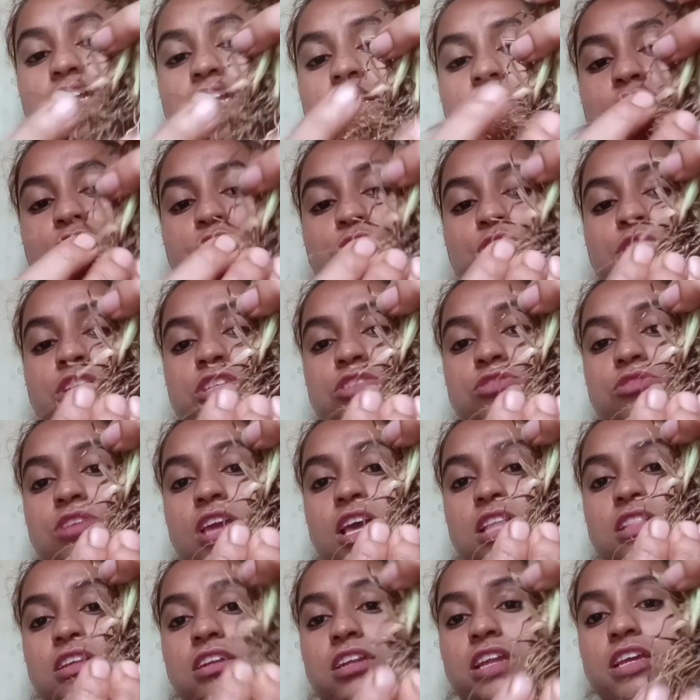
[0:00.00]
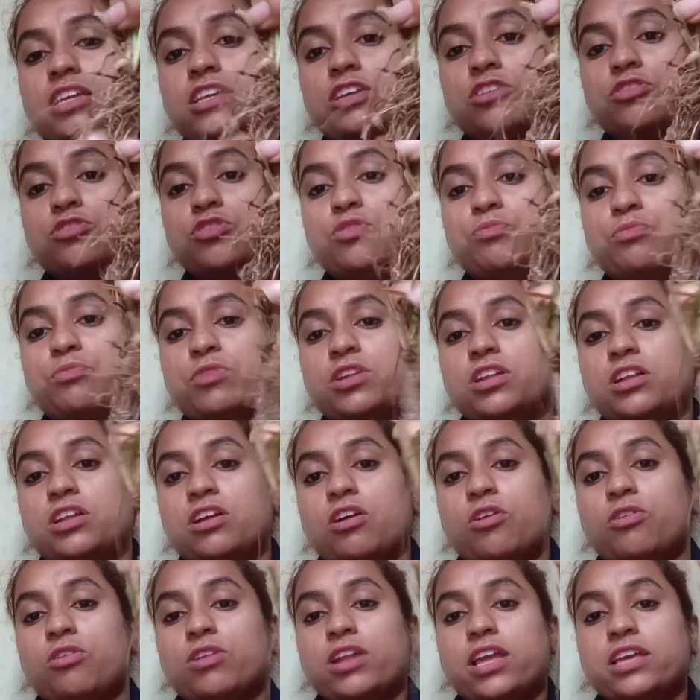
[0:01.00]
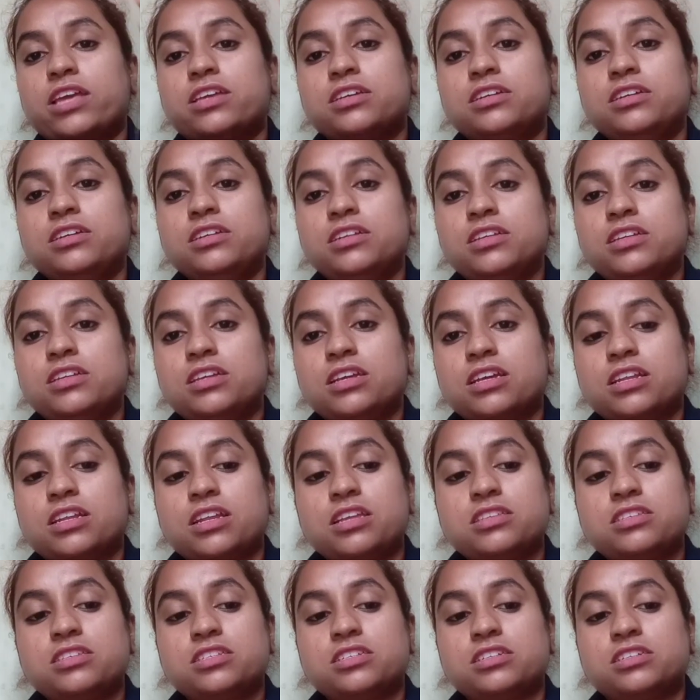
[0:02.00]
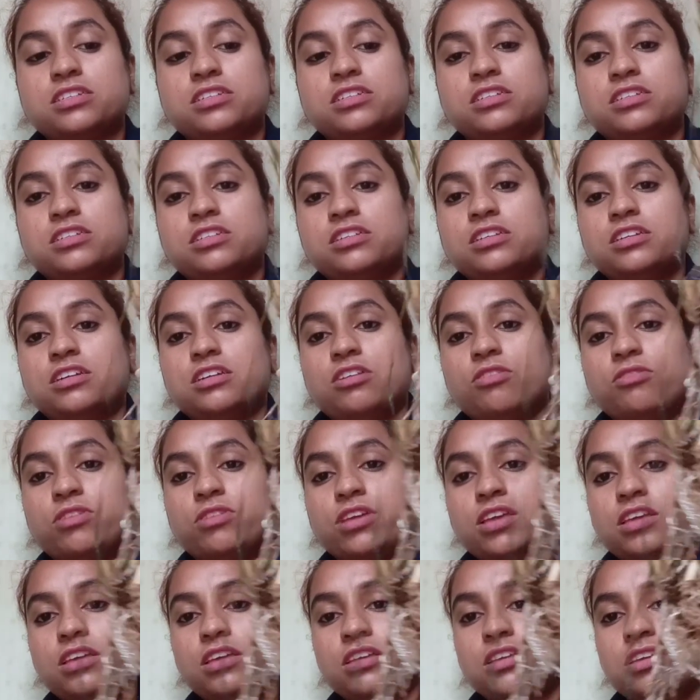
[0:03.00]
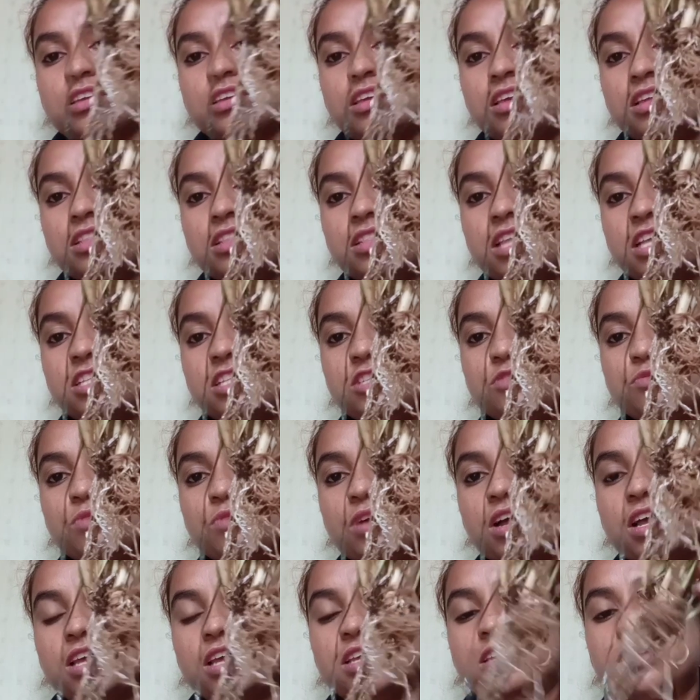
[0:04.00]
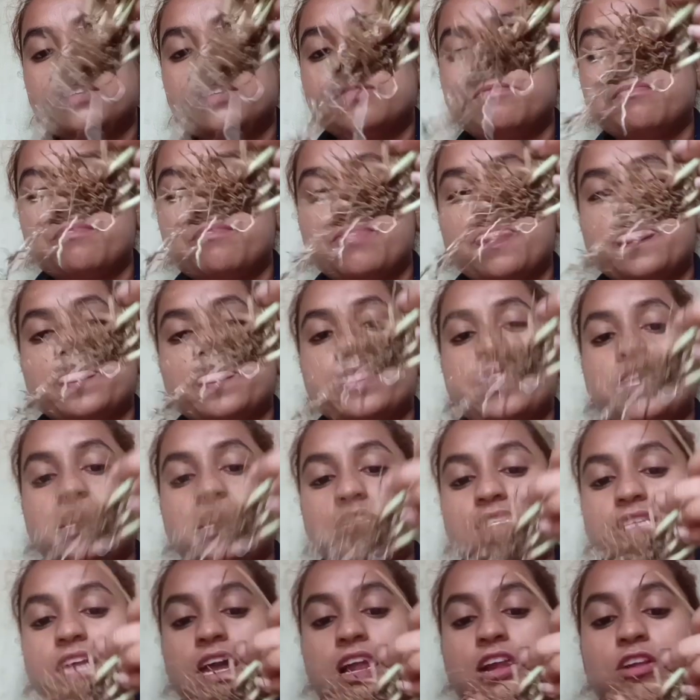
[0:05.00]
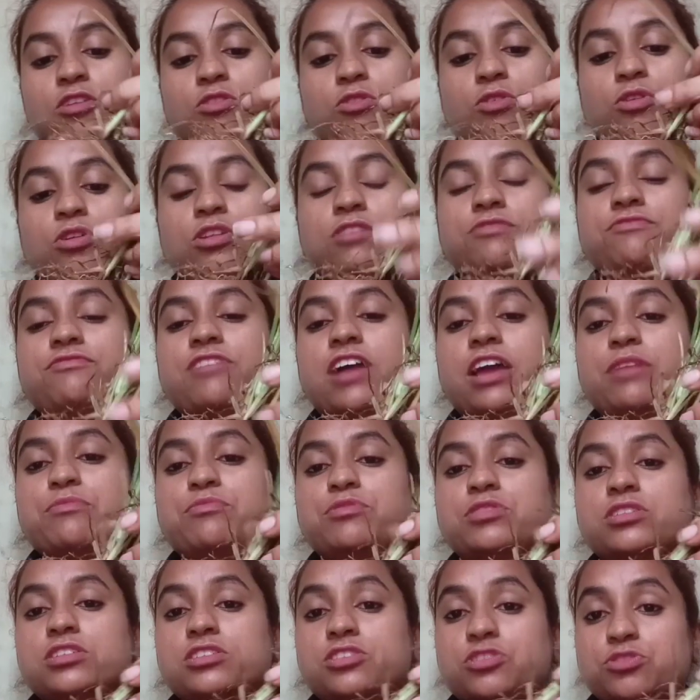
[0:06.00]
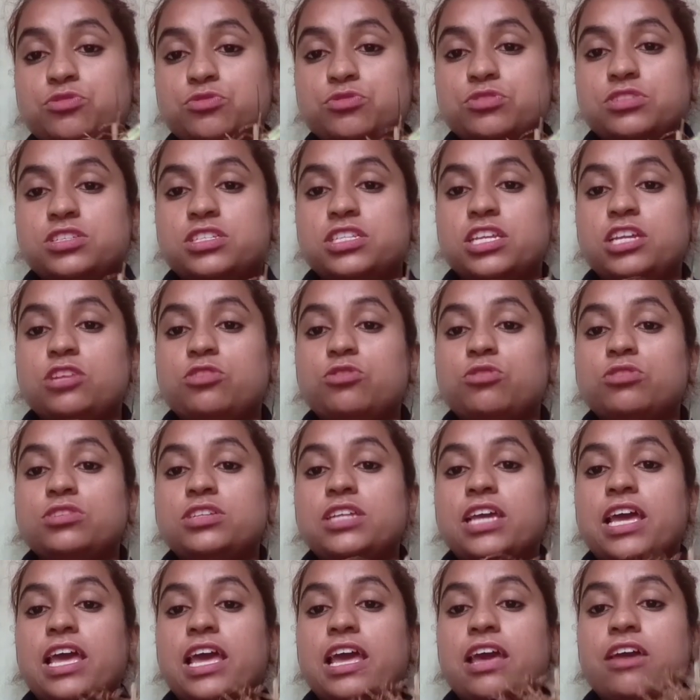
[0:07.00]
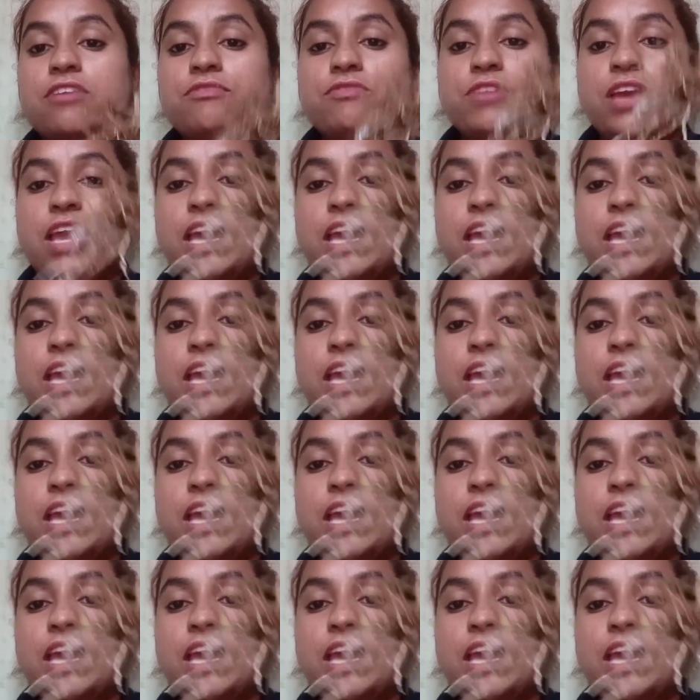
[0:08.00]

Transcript: that are growing together like a group or like a cluster. Okay, that's why these are called fibrous roots. They don't have